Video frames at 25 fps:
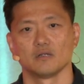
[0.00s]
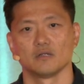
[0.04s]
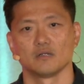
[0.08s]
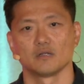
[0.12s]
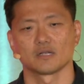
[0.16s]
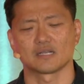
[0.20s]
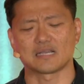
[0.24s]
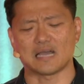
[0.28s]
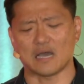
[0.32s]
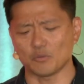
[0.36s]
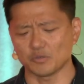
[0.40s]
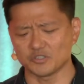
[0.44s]

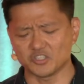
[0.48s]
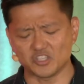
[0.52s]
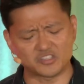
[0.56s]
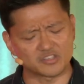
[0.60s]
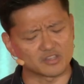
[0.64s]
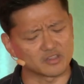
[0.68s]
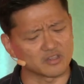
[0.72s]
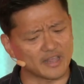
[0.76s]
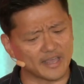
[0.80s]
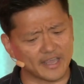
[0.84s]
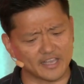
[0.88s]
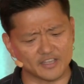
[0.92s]
God would
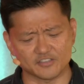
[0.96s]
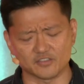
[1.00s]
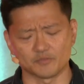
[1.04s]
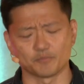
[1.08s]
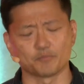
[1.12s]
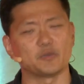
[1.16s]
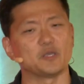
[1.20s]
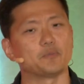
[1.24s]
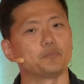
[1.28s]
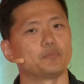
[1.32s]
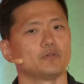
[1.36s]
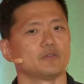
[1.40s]
just lay some
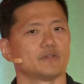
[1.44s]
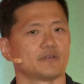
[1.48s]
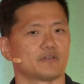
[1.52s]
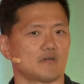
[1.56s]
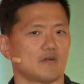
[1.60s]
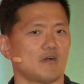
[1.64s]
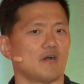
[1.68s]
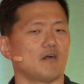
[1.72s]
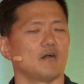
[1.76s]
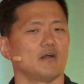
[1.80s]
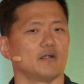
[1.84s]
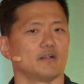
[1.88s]
people in her
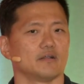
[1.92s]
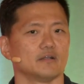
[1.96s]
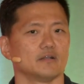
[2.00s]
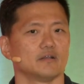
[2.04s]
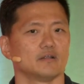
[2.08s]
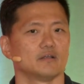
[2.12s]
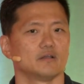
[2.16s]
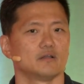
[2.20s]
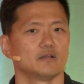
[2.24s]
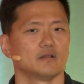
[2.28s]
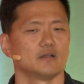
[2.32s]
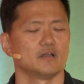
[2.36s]
heart,
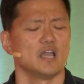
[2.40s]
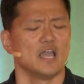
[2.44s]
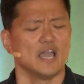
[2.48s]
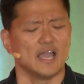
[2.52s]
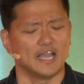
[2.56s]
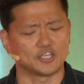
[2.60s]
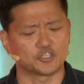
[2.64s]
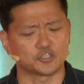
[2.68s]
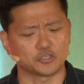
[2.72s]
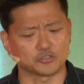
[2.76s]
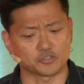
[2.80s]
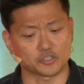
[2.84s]

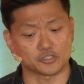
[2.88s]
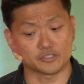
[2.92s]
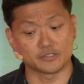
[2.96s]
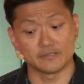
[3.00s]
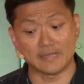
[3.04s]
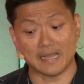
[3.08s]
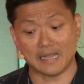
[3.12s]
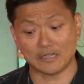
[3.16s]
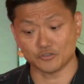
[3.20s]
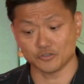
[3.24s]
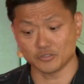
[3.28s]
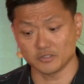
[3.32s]
and she'll just
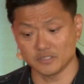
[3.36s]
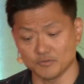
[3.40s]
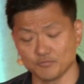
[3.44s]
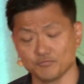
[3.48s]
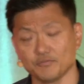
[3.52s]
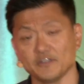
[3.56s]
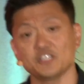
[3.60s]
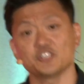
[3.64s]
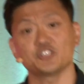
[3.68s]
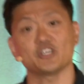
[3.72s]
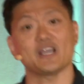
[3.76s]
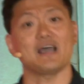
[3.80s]
naturally
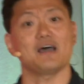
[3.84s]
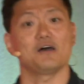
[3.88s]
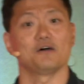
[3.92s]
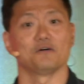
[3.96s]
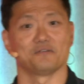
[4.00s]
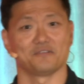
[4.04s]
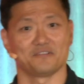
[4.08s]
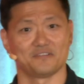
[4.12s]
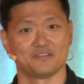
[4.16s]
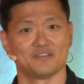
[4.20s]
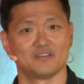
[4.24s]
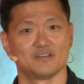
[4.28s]
reach out,
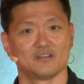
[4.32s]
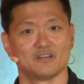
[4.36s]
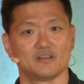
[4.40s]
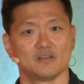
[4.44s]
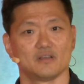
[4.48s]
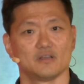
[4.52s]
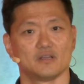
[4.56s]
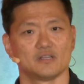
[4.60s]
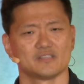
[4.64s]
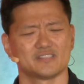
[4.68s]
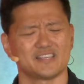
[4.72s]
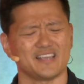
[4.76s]

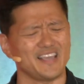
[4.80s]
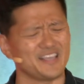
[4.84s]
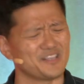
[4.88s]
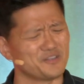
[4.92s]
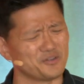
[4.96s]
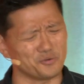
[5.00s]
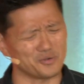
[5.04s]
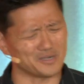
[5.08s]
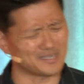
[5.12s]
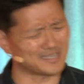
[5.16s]
say, "Hey, you know what?